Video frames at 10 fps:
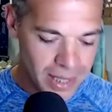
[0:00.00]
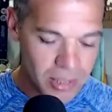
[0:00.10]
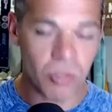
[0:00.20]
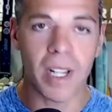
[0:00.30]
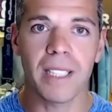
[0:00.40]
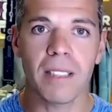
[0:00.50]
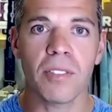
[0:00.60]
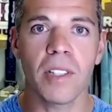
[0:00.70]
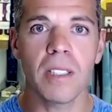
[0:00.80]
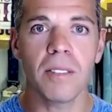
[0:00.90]
It's right in
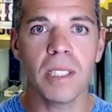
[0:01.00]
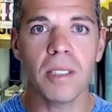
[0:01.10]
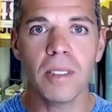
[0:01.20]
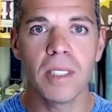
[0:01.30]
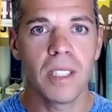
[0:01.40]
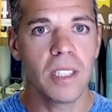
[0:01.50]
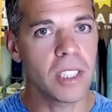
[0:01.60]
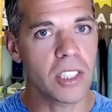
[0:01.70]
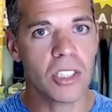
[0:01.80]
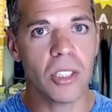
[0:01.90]
front of you. You
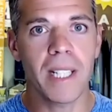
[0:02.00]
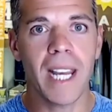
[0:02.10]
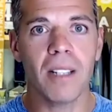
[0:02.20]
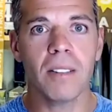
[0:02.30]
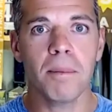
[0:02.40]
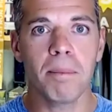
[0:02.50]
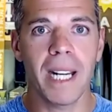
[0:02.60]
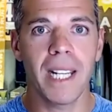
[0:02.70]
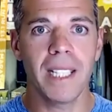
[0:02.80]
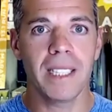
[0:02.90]
can start out
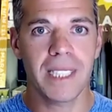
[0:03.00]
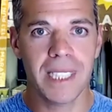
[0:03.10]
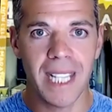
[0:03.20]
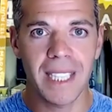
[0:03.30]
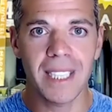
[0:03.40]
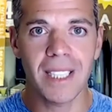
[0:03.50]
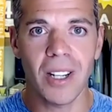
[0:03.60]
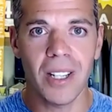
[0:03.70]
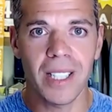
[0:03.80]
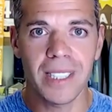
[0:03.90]
by standing
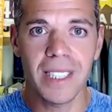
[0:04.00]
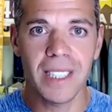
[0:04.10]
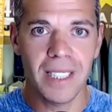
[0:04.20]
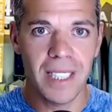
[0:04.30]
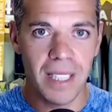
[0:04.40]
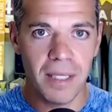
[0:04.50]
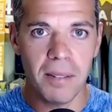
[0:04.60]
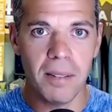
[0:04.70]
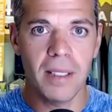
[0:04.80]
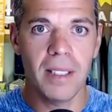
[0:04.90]
on the
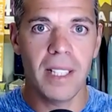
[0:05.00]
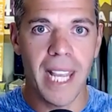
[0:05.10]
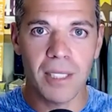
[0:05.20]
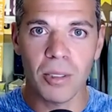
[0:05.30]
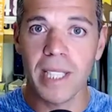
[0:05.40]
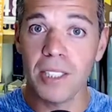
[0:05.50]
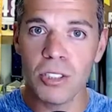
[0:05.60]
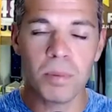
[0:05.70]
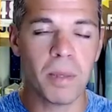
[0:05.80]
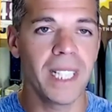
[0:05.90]
ankle that you
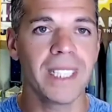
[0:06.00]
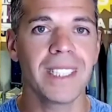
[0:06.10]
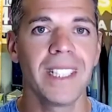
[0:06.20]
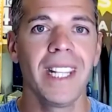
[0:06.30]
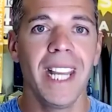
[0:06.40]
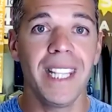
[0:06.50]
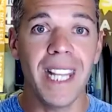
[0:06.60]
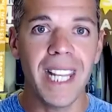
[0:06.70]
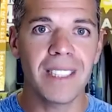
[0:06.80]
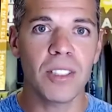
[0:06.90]
sprained and
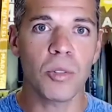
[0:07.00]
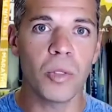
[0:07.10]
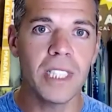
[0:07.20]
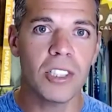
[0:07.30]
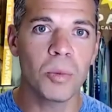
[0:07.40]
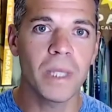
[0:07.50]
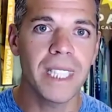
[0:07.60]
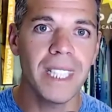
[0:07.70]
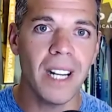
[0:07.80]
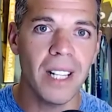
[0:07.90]
then reach with
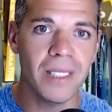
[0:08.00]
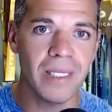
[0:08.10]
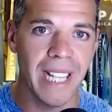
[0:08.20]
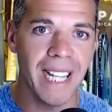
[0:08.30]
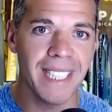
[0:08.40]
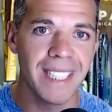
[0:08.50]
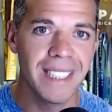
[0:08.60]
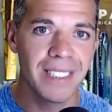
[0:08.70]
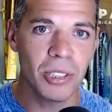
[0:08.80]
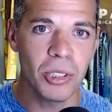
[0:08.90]
the other leg.
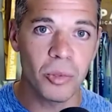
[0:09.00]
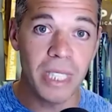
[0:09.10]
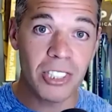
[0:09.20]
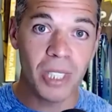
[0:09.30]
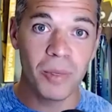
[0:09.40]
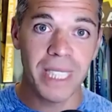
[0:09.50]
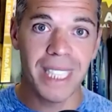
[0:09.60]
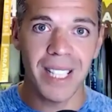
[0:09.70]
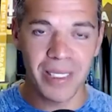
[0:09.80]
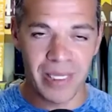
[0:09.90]
So you're reaching with
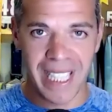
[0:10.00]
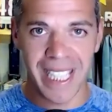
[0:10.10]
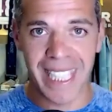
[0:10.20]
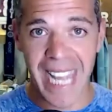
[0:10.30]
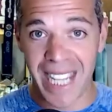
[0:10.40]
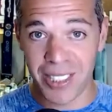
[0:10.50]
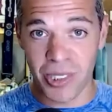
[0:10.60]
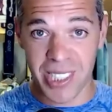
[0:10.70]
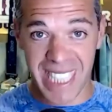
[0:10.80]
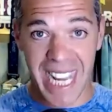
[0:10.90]
the other leg as
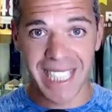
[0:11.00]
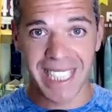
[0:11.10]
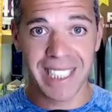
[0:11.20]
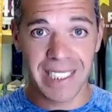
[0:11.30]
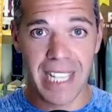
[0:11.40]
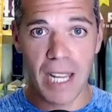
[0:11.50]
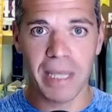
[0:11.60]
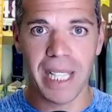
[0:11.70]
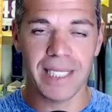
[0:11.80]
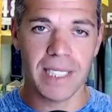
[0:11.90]
you're standing and
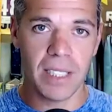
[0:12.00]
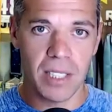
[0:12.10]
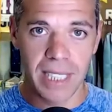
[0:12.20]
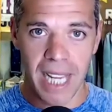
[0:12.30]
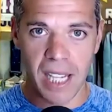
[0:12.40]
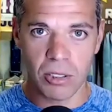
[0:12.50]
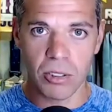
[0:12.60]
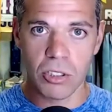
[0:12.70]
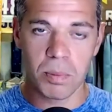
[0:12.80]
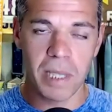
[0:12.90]
stabilizing on the ankle
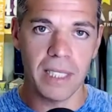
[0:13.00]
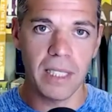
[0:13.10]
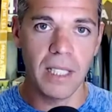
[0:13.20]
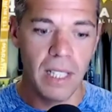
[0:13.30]
you sprained.